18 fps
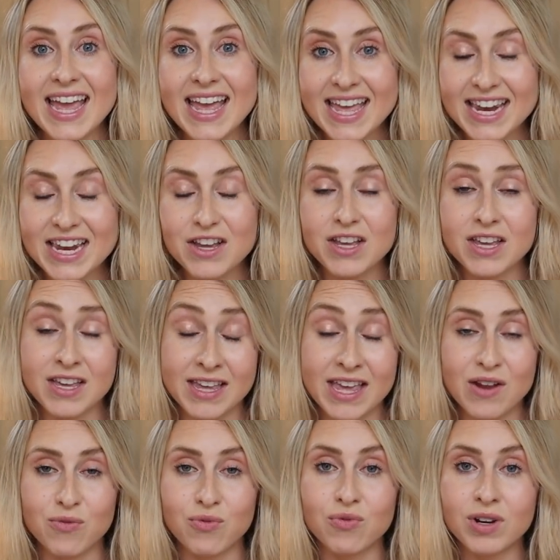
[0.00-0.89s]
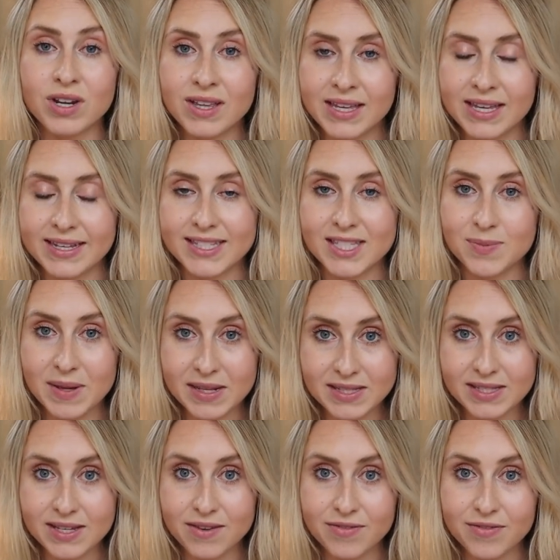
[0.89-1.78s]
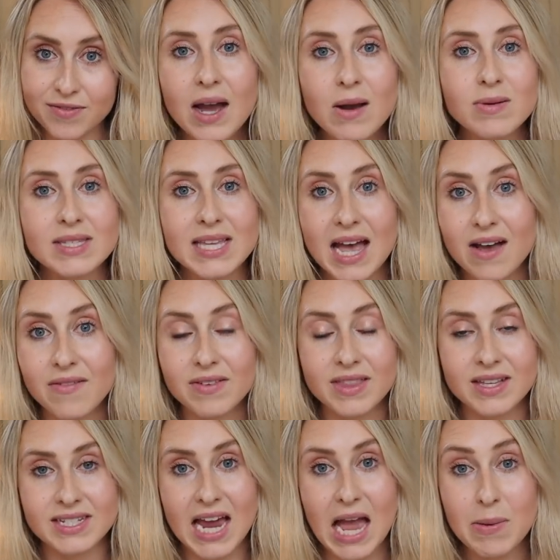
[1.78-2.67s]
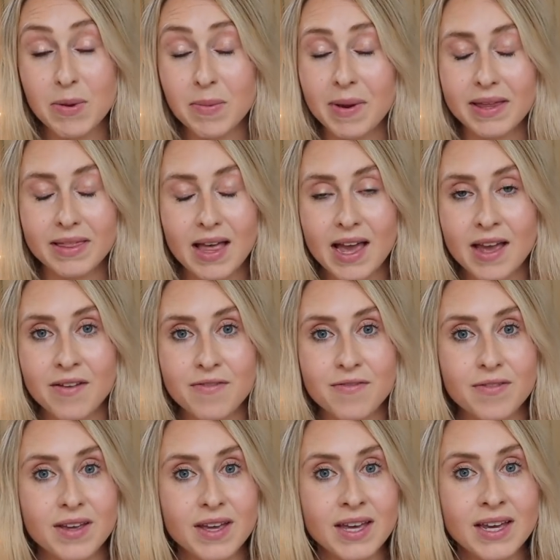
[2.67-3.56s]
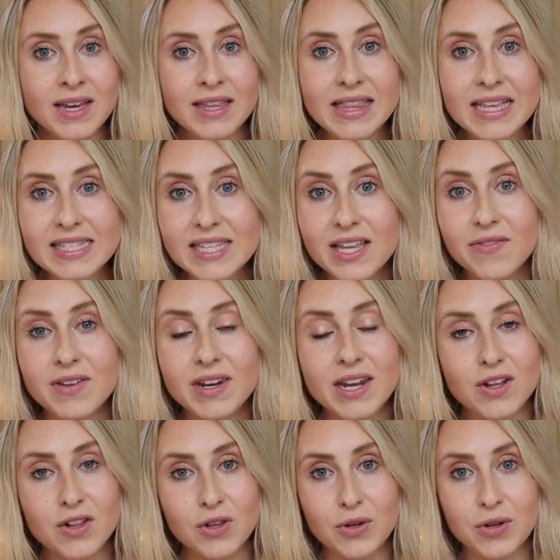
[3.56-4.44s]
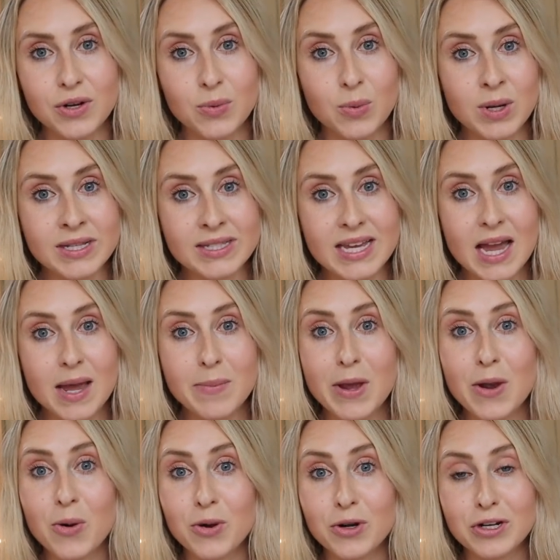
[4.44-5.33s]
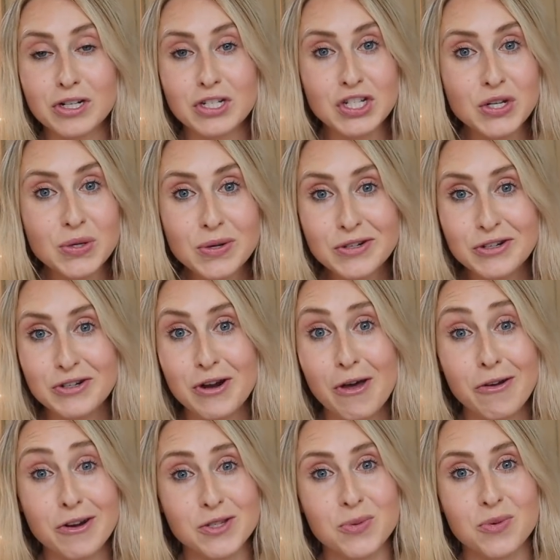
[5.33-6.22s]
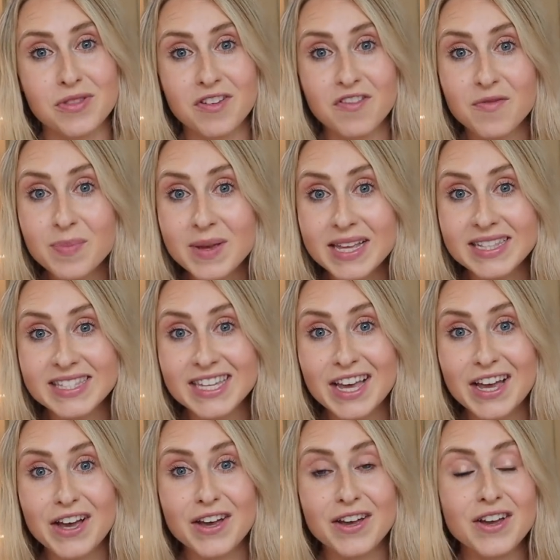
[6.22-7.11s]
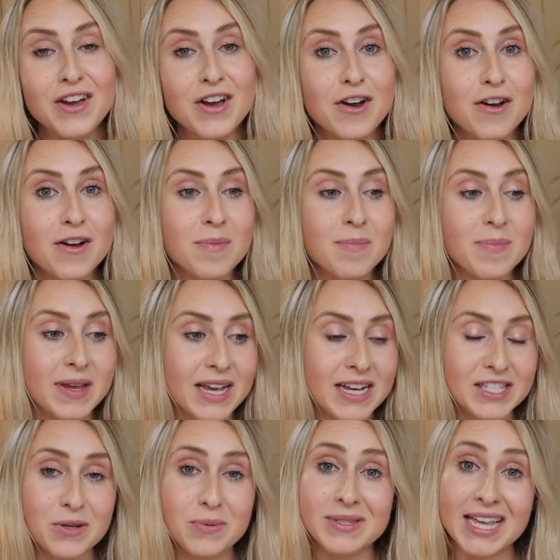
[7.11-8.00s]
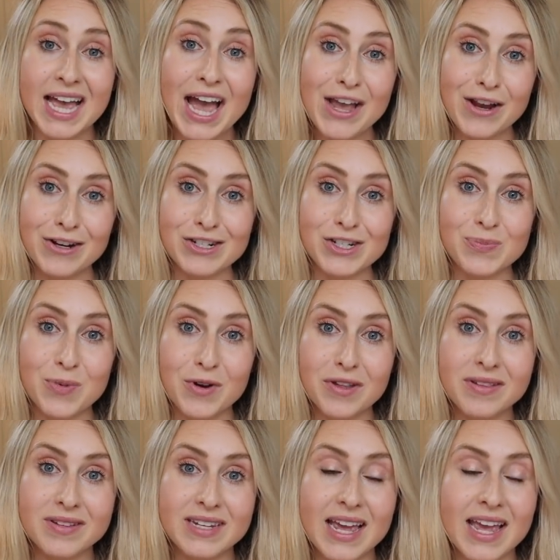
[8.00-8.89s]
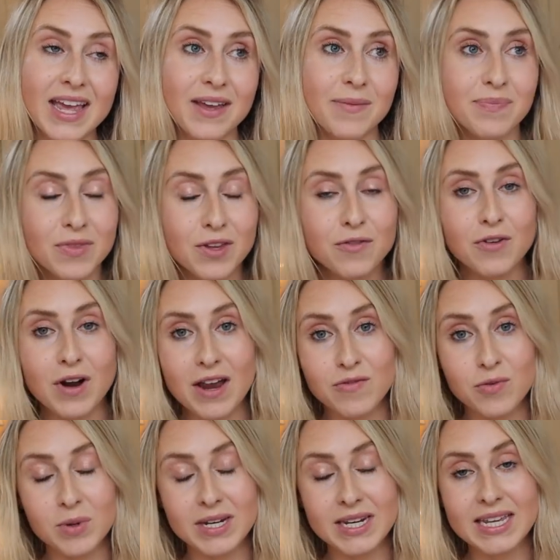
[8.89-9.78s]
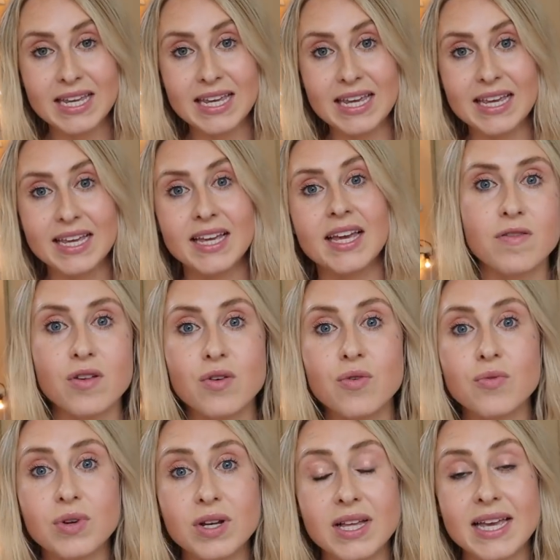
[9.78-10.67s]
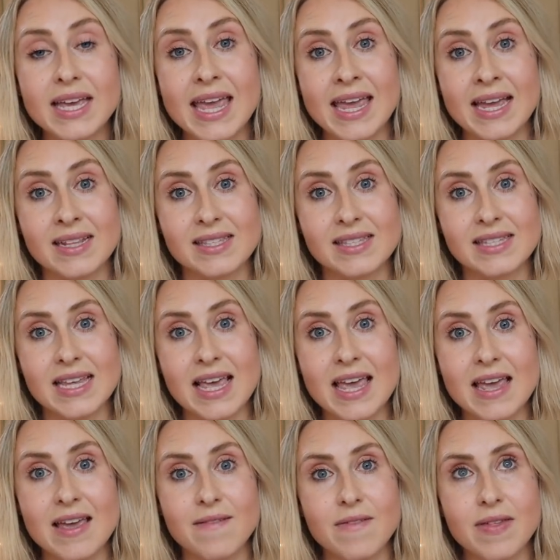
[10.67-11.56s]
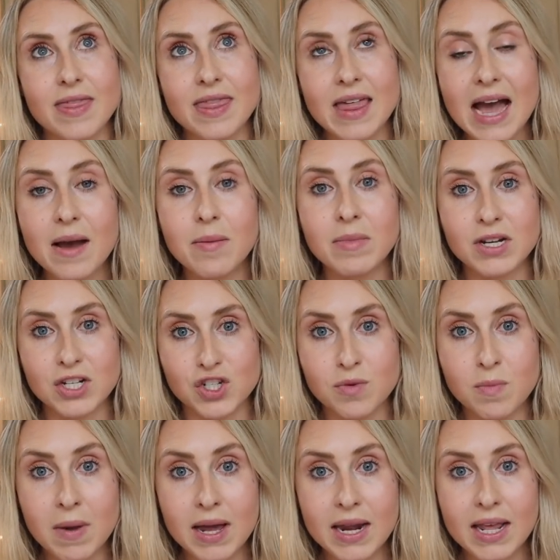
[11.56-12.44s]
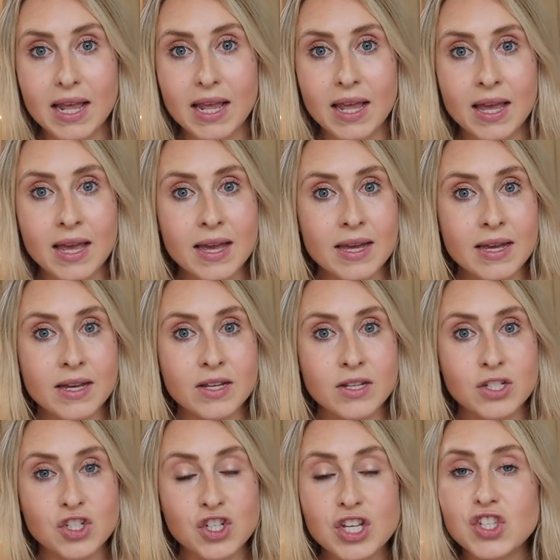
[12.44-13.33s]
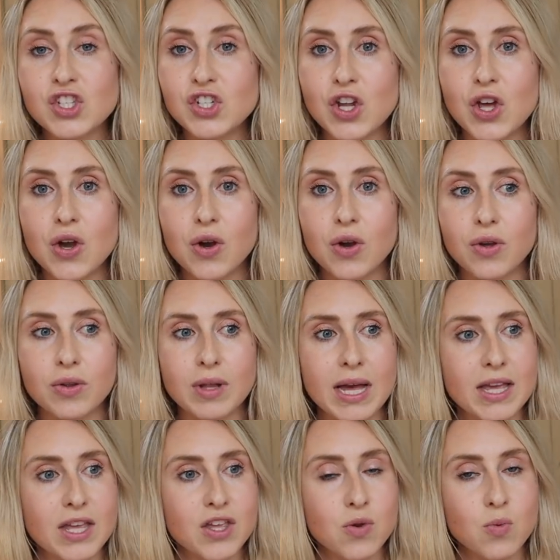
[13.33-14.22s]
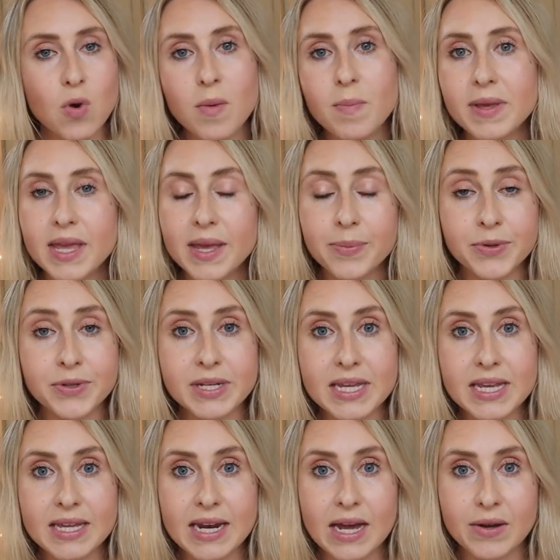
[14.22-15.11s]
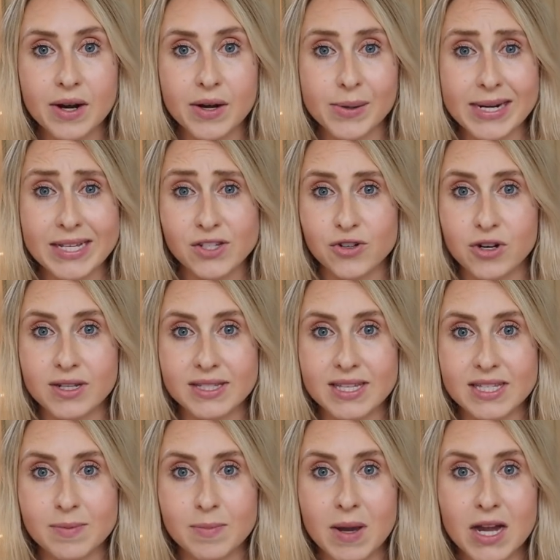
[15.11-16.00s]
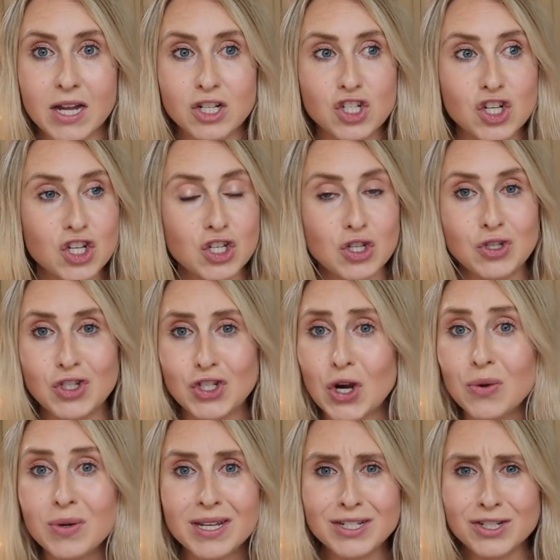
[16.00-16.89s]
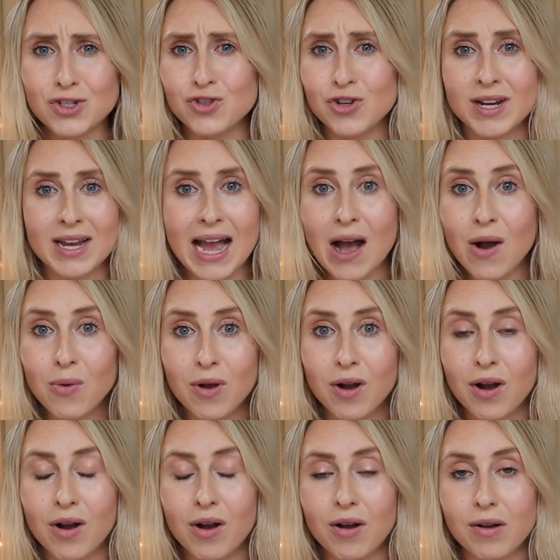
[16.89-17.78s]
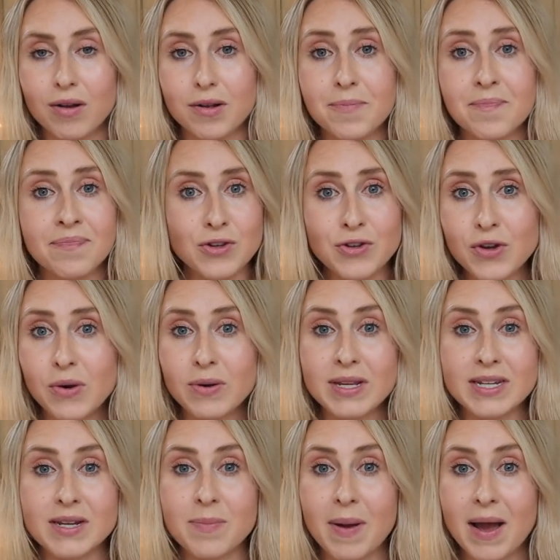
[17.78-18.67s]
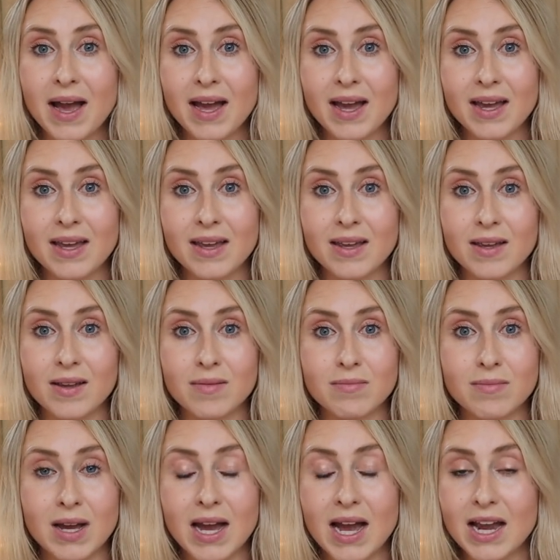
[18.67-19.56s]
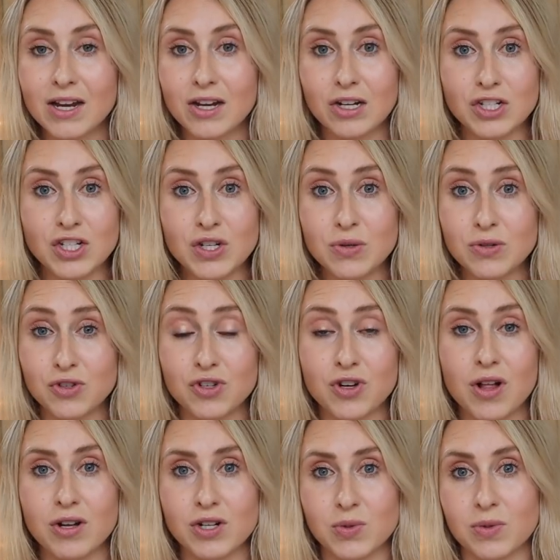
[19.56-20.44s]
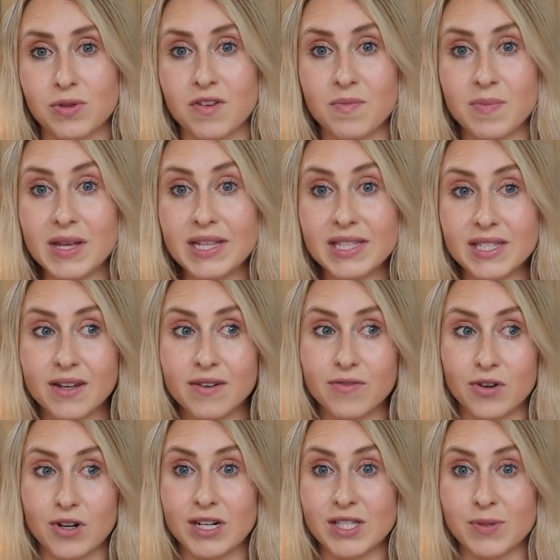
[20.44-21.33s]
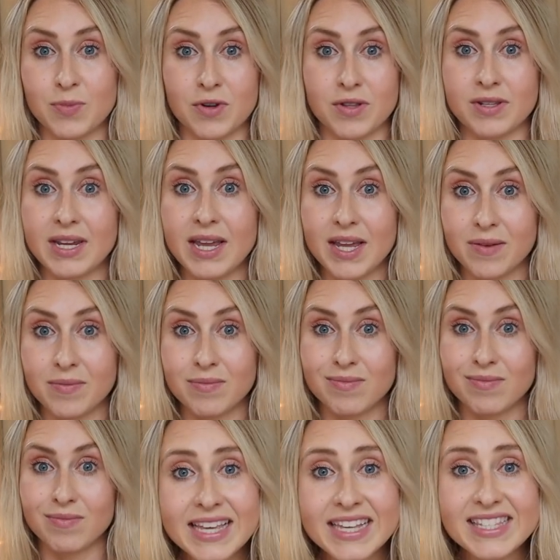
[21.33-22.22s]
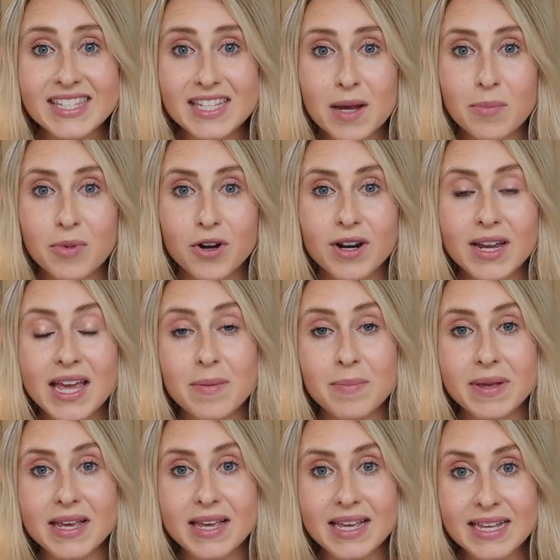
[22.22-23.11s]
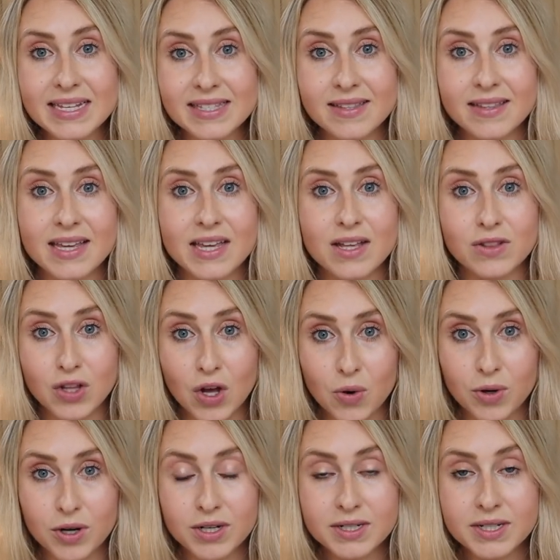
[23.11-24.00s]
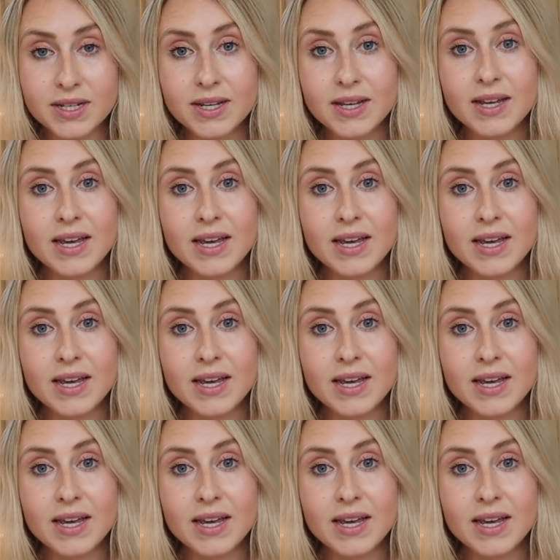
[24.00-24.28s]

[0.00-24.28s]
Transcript: And it can get really expensive. I was having the time of my life. This even included one time I ordered $200 worth of pizza because it was a hiker's birthday for everyone to eat. You really can't save that much money just know like you won't be able to eat out at restaurants as much. You don't need to drink alcohol. You don't need to buy a hiker $200 worth of pizza for his birthday. This number can be easily lowered.